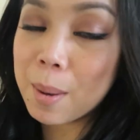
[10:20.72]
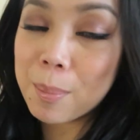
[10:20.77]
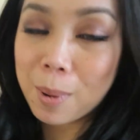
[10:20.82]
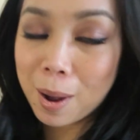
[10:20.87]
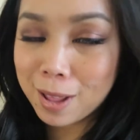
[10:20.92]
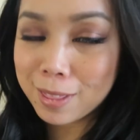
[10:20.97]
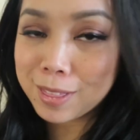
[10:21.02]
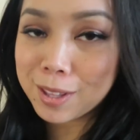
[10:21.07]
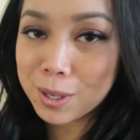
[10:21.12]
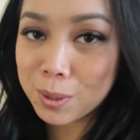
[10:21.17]
I
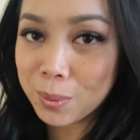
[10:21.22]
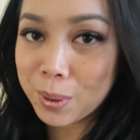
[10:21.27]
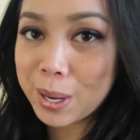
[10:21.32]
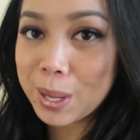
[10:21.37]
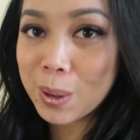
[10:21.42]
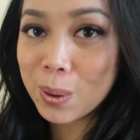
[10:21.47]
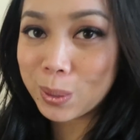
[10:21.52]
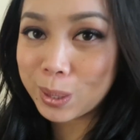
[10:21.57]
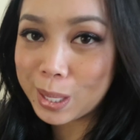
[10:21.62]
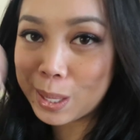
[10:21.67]
bought the
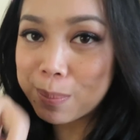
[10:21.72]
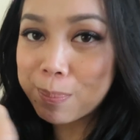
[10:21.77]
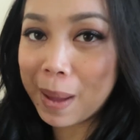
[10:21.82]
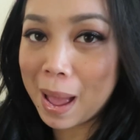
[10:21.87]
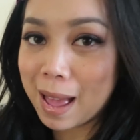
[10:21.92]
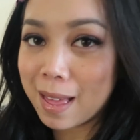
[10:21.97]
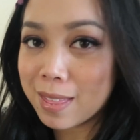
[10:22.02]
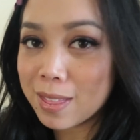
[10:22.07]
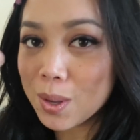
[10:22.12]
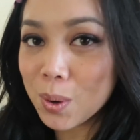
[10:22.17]
Crayola
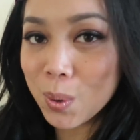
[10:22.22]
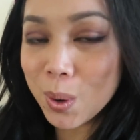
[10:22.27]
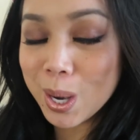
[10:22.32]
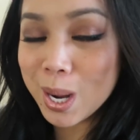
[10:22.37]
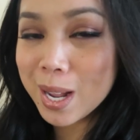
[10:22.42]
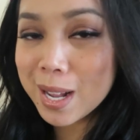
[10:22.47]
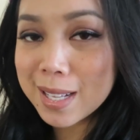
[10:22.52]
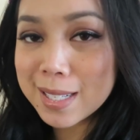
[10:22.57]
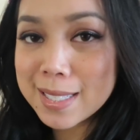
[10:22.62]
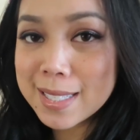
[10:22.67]
bath
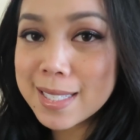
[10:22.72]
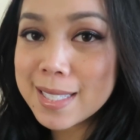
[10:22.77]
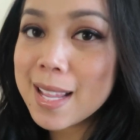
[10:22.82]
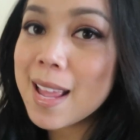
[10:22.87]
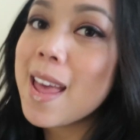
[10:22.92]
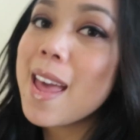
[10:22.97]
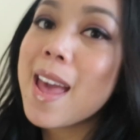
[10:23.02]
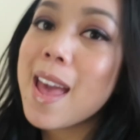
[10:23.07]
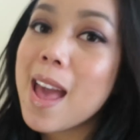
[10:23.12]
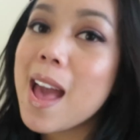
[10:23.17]

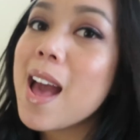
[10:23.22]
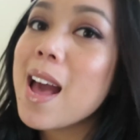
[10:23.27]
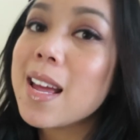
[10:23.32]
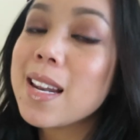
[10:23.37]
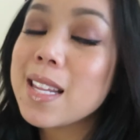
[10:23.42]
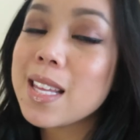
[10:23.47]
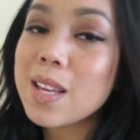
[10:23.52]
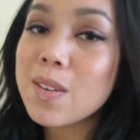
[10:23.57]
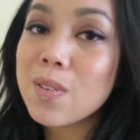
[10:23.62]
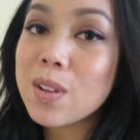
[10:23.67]
crayons
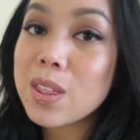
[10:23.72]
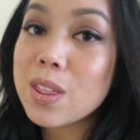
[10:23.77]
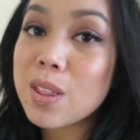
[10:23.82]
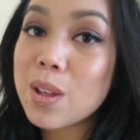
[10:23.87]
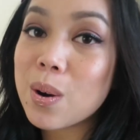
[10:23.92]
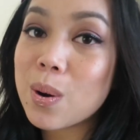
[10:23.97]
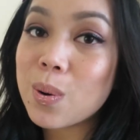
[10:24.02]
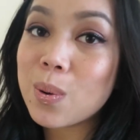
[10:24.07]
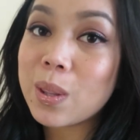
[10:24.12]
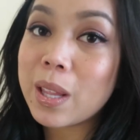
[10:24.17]
and
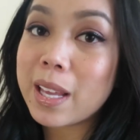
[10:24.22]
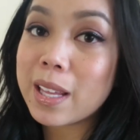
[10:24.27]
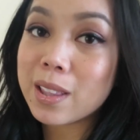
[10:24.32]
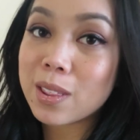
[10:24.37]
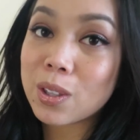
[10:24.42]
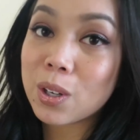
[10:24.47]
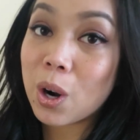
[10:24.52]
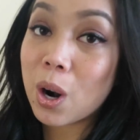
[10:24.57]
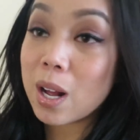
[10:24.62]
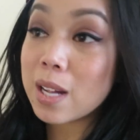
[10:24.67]
even though like
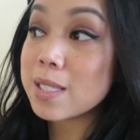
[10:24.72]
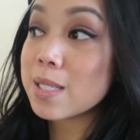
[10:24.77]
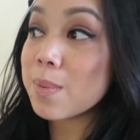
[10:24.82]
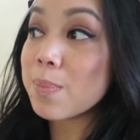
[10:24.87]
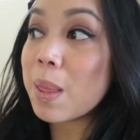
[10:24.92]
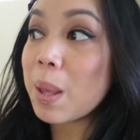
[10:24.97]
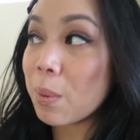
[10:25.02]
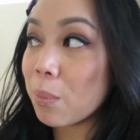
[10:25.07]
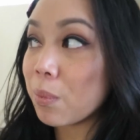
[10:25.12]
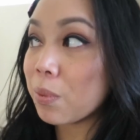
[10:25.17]
they're
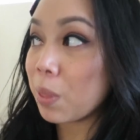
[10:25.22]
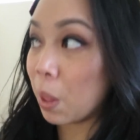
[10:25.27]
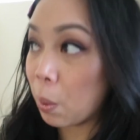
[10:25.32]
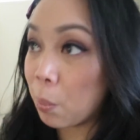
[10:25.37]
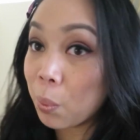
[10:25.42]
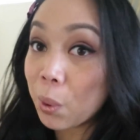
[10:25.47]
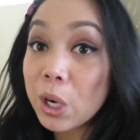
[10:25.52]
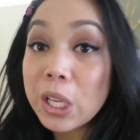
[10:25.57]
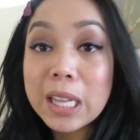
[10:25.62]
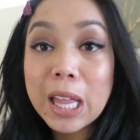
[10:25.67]
awesome, they,
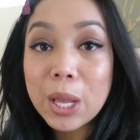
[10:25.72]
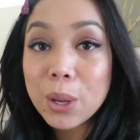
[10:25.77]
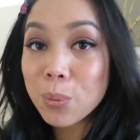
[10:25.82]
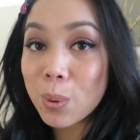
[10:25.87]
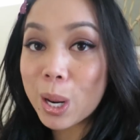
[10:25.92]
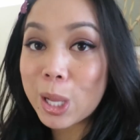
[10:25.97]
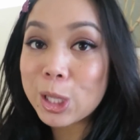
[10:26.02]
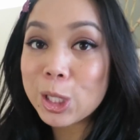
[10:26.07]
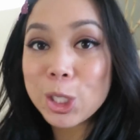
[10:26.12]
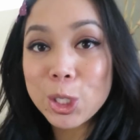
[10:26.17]
they work
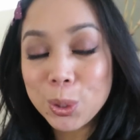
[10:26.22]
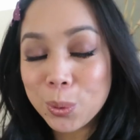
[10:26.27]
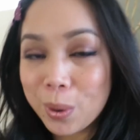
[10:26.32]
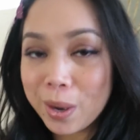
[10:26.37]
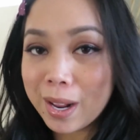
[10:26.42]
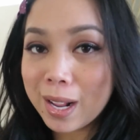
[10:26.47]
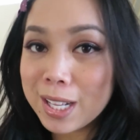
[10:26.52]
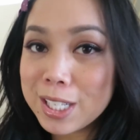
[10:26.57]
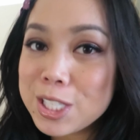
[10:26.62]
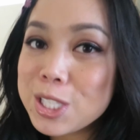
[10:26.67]
like regular
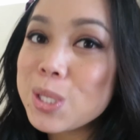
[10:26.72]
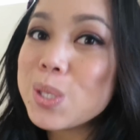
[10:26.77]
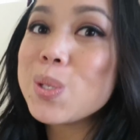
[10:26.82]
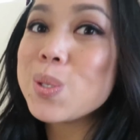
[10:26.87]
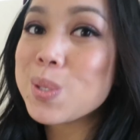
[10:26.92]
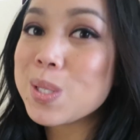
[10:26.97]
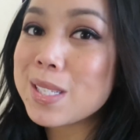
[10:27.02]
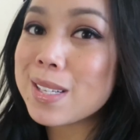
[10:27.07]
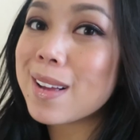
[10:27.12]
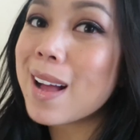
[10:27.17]
crayons,
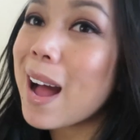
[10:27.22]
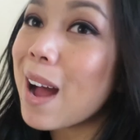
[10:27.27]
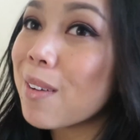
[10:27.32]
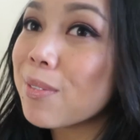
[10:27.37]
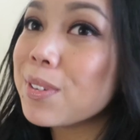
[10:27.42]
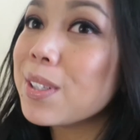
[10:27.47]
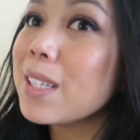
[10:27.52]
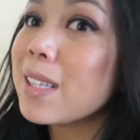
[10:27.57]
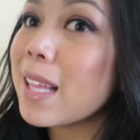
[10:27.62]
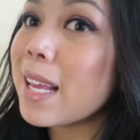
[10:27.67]
you still
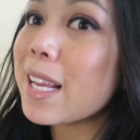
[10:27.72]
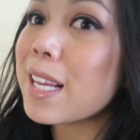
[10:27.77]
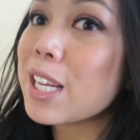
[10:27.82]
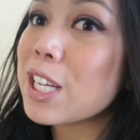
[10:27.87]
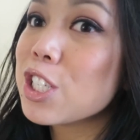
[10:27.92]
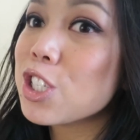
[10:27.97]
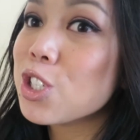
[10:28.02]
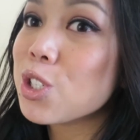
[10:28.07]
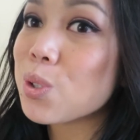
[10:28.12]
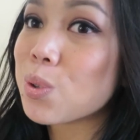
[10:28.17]
have to
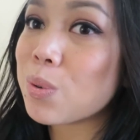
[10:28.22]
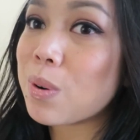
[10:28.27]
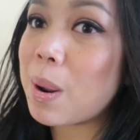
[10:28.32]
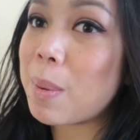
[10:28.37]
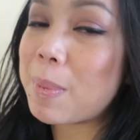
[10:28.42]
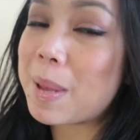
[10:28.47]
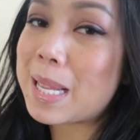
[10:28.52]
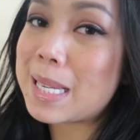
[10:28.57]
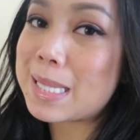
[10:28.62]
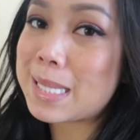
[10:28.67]
like
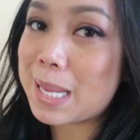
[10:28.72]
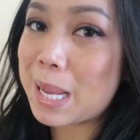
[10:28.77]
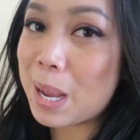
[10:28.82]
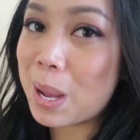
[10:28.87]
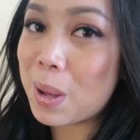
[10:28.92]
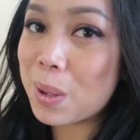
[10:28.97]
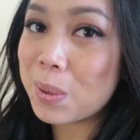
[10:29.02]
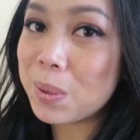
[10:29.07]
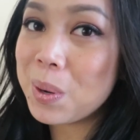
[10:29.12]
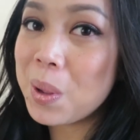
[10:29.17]
scrub it
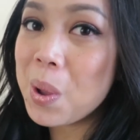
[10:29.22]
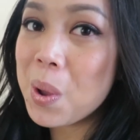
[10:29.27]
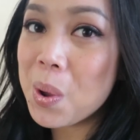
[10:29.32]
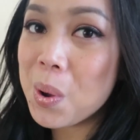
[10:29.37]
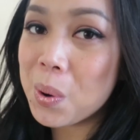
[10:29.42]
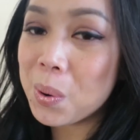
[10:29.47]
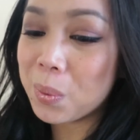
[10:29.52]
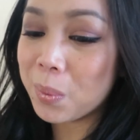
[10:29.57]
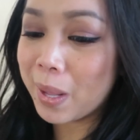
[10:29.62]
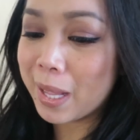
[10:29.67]
down,
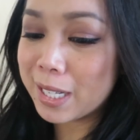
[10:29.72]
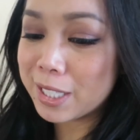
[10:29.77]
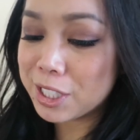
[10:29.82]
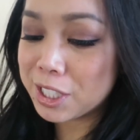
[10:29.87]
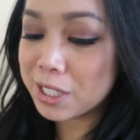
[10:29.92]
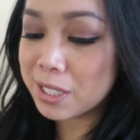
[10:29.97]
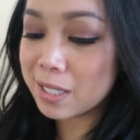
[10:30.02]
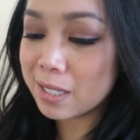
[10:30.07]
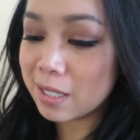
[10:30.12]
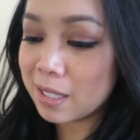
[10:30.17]

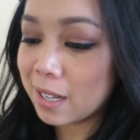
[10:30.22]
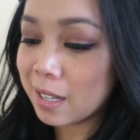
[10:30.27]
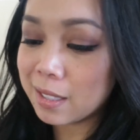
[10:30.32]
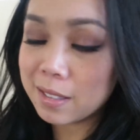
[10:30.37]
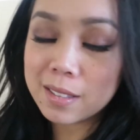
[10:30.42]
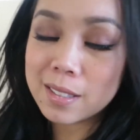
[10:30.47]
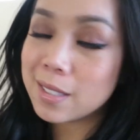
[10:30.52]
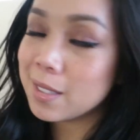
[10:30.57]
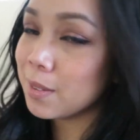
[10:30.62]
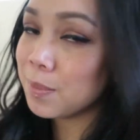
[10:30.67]
which...
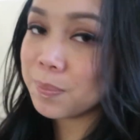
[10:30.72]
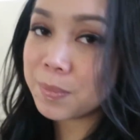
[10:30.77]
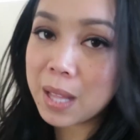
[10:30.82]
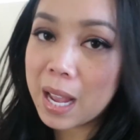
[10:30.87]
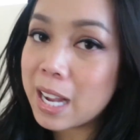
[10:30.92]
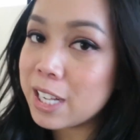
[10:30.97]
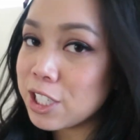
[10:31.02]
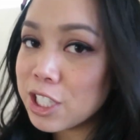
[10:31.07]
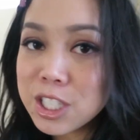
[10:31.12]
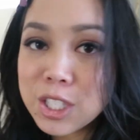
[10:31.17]
I
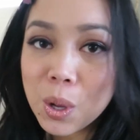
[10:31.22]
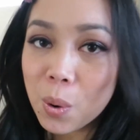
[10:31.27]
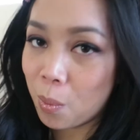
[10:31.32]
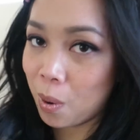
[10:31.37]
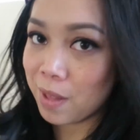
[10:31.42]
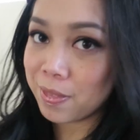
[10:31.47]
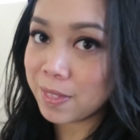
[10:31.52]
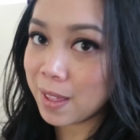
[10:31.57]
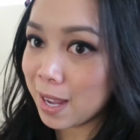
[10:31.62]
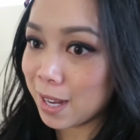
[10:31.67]
I just
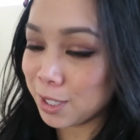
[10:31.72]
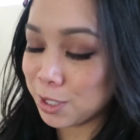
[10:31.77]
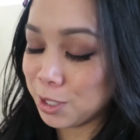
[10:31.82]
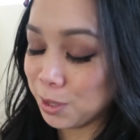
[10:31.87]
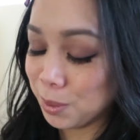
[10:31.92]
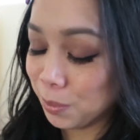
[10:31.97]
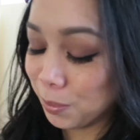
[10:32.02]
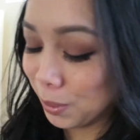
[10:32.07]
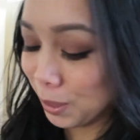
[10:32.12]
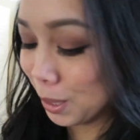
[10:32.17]
don't want the
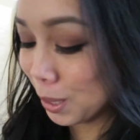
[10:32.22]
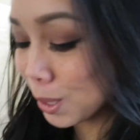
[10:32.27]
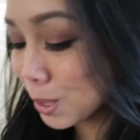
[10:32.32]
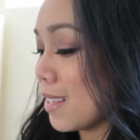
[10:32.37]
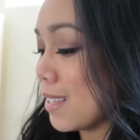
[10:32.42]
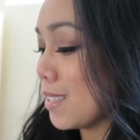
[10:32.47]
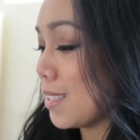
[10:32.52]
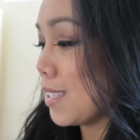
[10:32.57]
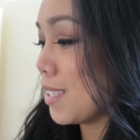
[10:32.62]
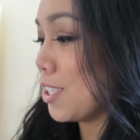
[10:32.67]
extra
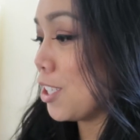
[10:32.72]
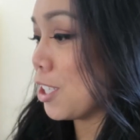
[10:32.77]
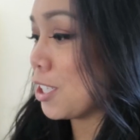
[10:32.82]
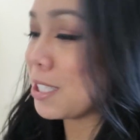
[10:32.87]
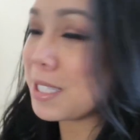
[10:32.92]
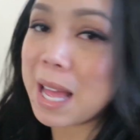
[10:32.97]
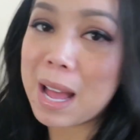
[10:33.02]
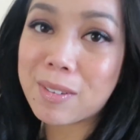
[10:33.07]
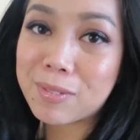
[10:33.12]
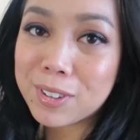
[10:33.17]
work. This is
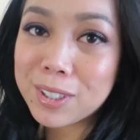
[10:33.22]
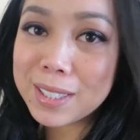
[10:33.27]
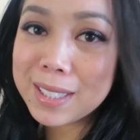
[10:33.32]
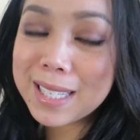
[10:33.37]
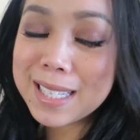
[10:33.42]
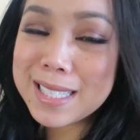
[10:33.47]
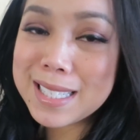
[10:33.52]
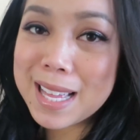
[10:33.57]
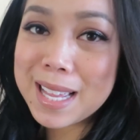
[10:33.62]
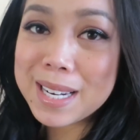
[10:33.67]
just
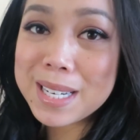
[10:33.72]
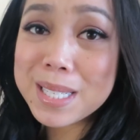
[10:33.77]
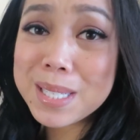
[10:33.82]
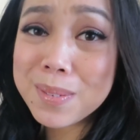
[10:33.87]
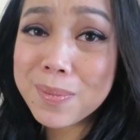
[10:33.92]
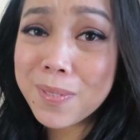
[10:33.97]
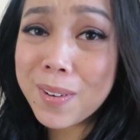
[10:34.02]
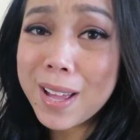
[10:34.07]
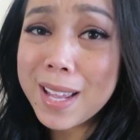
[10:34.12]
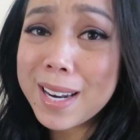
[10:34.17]
effortless and
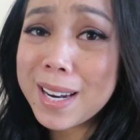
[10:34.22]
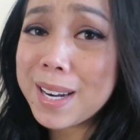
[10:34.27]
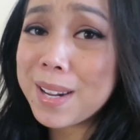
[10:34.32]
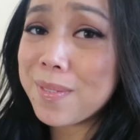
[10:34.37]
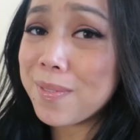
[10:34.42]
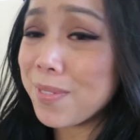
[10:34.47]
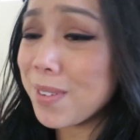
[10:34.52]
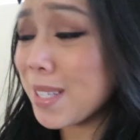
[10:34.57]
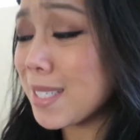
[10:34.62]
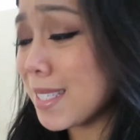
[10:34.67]
it's fun and
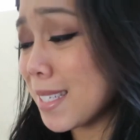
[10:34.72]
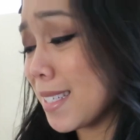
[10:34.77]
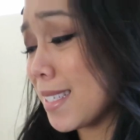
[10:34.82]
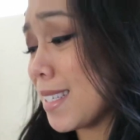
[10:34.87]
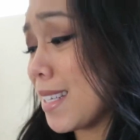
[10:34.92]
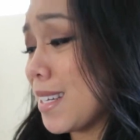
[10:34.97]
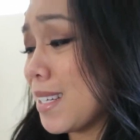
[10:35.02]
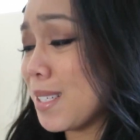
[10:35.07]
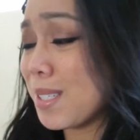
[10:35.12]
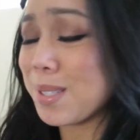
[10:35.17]
it
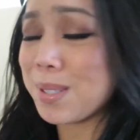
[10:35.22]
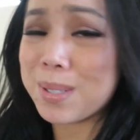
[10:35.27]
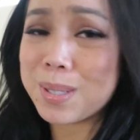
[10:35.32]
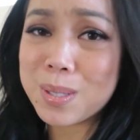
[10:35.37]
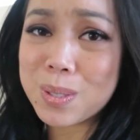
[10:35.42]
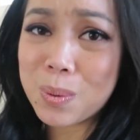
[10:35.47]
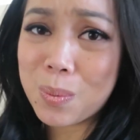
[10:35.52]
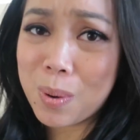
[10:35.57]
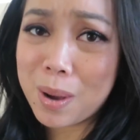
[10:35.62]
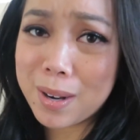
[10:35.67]
fizzes and it
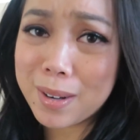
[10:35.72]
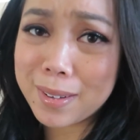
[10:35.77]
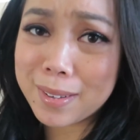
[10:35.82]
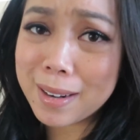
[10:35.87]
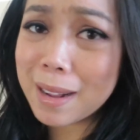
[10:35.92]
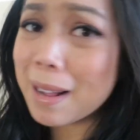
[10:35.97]
turns the water